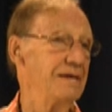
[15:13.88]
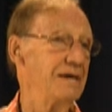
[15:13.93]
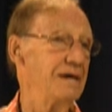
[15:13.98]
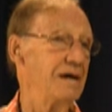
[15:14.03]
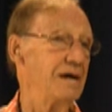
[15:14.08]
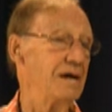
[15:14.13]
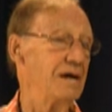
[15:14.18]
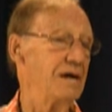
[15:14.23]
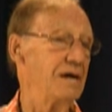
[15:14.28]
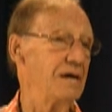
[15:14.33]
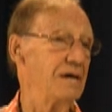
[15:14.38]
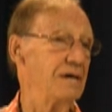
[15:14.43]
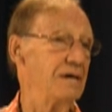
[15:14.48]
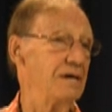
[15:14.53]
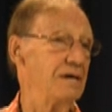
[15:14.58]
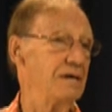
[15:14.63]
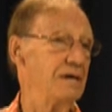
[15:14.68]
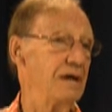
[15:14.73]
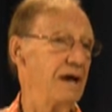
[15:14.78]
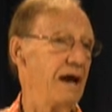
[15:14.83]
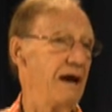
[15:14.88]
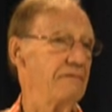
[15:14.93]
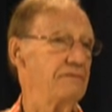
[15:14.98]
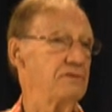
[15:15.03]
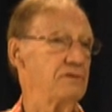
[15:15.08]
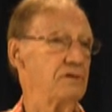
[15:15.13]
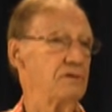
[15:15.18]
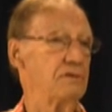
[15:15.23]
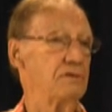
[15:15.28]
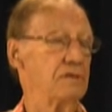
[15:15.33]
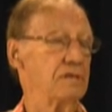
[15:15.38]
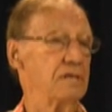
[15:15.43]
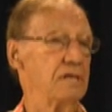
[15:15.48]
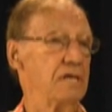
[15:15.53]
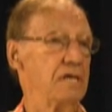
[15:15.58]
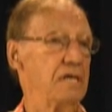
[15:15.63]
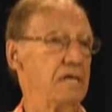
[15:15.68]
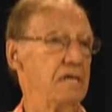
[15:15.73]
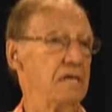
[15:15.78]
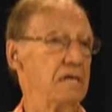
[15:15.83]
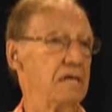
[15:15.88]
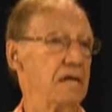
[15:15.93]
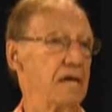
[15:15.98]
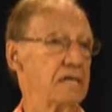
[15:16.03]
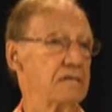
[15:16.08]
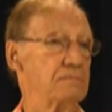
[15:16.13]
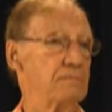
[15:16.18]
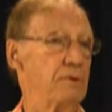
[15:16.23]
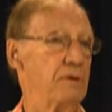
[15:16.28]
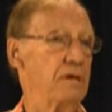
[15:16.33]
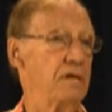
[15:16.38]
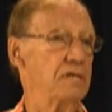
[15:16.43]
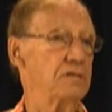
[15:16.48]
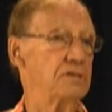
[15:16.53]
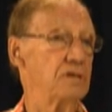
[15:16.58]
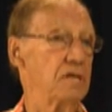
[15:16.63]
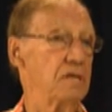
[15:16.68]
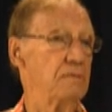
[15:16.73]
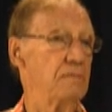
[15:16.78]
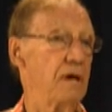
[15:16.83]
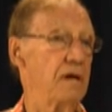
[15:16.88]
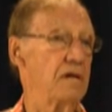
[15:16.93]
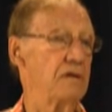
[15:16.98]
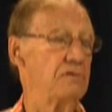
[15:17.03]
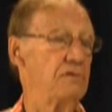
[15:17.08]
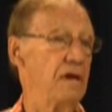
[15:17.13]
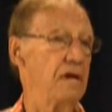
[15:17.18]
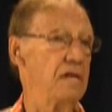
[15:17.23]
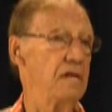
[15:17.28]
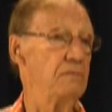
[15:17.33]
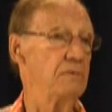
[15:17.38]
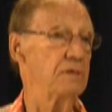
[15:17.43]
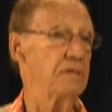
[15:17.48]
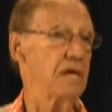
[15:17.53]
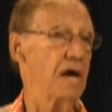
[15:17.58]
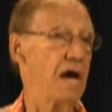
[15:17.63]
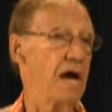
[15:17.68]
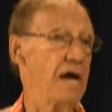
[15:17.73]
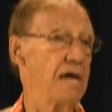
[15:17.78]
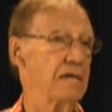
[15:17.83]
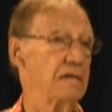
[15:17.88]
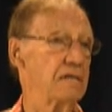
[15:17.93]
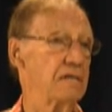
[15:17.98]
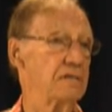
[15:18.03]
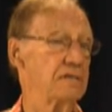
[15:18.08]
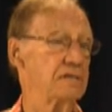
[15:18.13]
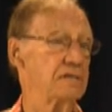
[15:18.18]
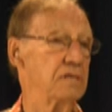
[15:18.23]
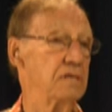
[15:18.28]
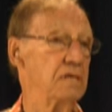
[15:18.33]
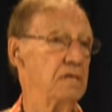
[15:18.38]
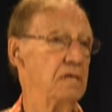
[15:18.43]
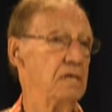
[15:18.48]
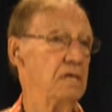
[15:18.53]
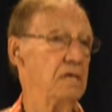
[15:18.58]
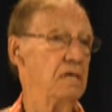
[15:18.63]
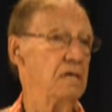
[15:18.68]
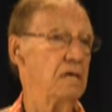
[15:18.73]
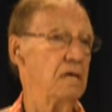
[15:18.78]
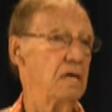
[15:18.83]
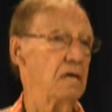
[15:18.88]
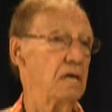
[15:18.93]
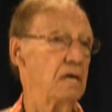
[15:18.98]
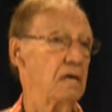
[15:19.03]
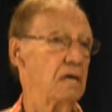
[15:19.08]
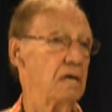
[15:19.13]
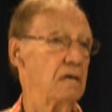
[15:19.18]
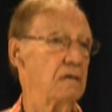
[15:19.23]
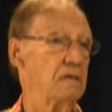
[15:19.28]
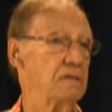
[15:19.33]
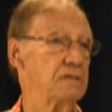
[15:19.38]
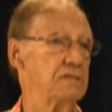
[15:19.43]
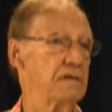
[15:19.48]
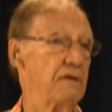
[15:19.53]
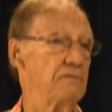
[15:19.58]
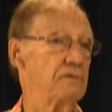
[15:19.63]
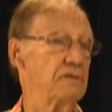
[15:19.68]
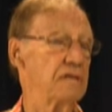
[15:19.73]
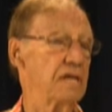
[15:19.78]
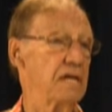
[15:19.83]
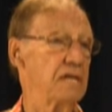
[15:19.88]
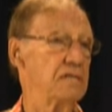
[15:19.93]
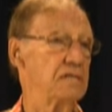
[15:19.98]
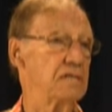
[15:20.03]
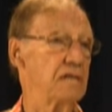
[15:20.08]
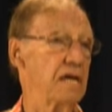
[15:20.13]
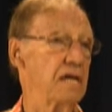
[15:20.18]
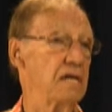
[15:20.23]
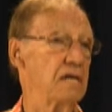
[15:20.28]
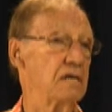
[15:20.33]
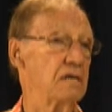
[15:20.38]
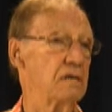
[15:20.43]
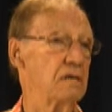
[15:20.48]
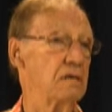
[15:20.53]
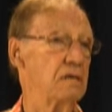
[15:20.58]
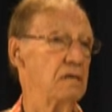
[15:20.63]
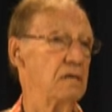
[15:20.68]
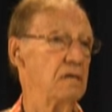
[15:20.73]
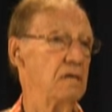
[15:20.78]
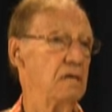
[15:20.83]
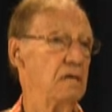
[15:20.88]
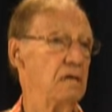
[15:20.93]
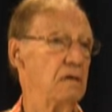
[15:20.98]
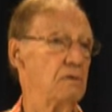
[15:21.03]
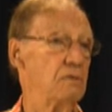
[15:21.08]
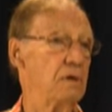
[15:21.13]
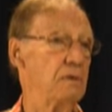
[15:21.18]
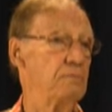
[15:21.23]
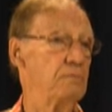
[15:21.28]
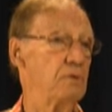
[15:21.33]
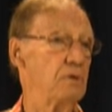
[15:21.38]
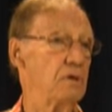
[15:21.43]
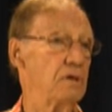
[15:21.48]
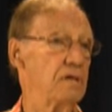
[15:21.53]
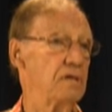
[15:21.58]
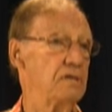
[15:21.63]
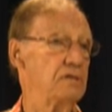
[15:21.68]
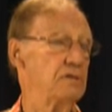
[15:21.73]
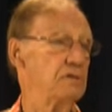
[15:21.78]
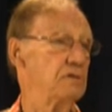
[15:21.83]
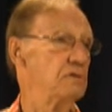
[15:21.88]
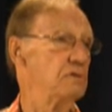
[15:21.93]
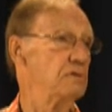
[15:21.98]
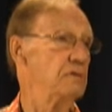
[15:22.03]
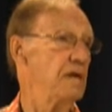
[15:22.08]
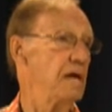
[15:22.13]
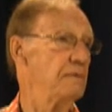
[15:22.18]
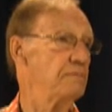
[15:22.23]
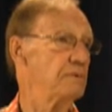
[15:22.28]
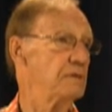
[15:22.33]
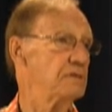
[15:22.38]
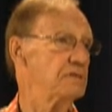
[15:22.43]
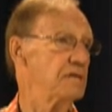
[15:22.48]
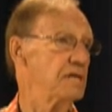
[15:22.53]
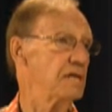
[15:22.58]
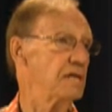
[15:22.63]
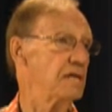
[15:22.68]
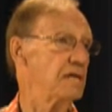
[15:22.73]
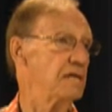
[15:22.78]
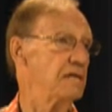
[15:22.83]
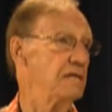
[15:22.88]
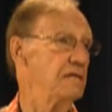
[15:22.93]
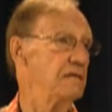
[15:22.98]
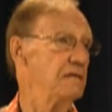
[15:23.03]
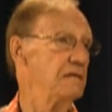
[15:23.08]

Uh, after the uh, experience on the Mediterranean with the Heinkels, uh, several days later, we pulled into Naples, Italy,